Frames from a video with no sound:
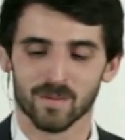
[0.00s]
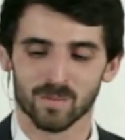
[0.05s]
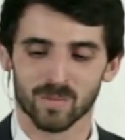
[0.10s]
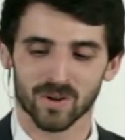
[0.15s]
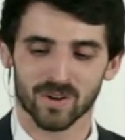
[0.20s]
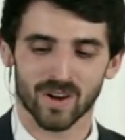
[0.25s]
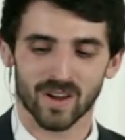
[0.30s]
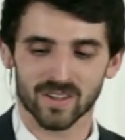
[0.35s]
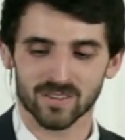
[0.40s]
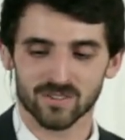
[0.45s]

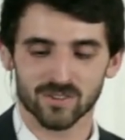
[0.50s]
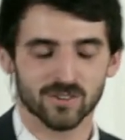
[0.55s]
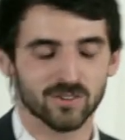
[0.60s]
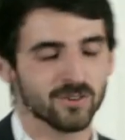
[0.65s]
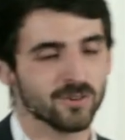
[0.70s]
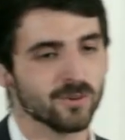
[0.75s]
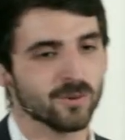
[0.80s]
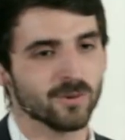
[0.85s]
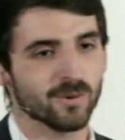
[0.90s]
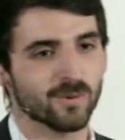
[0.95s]
But God's going
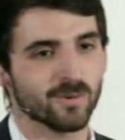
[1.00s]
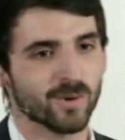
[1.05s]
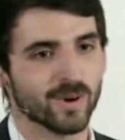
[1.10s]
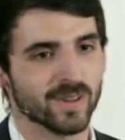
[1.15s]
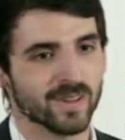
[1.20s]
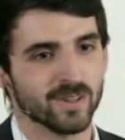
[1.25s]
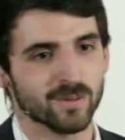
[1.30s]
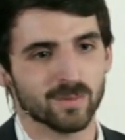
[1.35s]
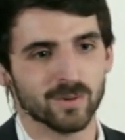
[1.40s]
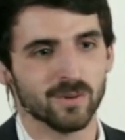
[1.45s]
to do
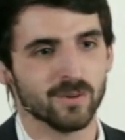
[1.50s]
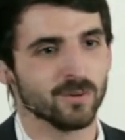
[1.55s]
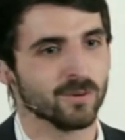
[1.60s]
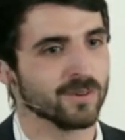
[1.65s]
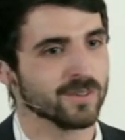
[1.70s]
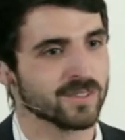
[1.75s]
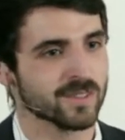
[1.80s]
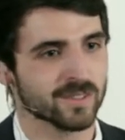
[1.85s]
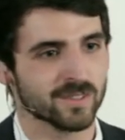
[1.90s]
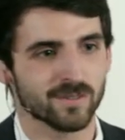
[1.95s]
what he's been
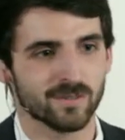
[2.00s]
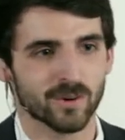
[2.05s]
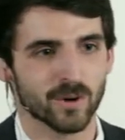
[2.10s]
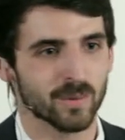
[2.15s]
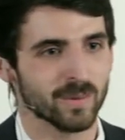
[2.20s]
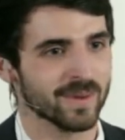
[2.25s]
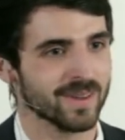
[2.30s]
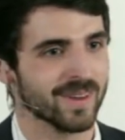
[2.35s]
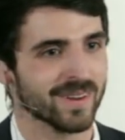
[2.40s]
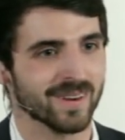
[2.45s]
doing since the
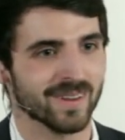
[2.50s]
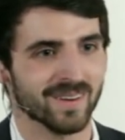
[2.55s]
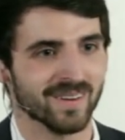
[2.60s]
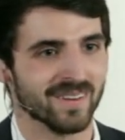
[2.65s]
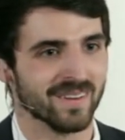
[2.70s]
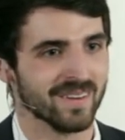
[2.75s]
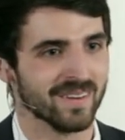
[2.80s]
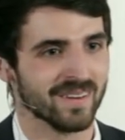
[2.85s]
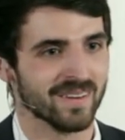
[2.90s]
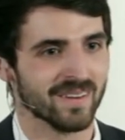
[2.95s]
very
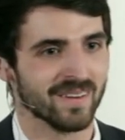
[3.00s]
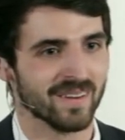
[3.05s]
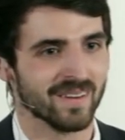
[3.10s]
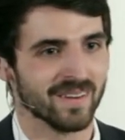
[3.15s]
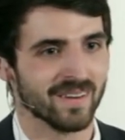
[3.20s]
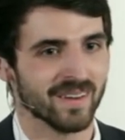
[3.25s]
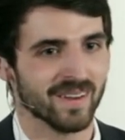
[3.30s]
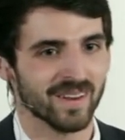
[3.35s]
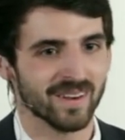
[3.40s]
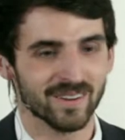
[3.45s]
beginning,
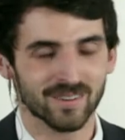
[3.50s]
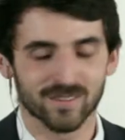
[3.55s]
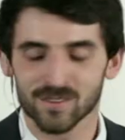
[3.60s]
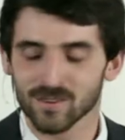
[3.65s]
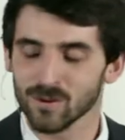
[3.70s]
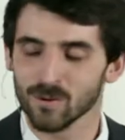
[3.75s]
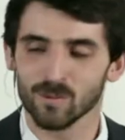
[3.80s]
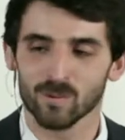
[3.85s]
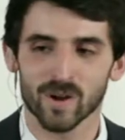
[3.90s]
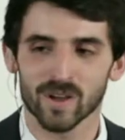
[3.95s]
and he's
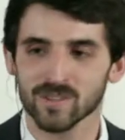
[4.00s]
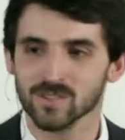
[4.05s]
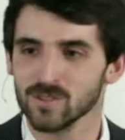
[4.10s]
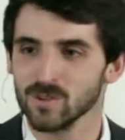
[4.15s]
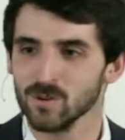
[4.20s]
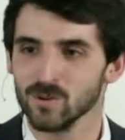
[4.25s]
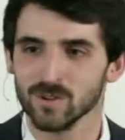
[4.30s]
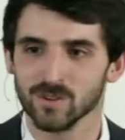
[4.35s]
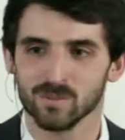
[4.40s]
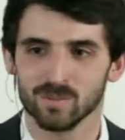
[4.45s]
going to
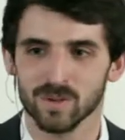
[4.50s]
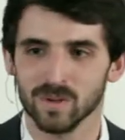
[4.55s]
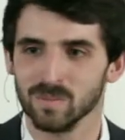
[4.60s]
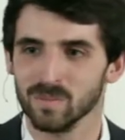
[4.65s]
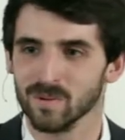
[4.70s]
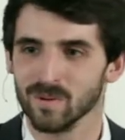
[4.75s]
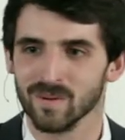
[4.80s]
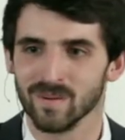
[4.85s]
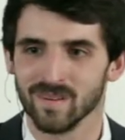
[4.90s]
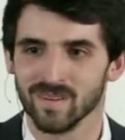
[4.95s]
rescue his
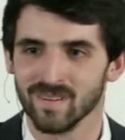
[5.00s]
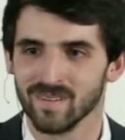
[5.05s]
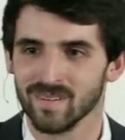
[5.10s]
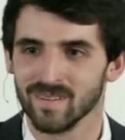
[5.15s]
people.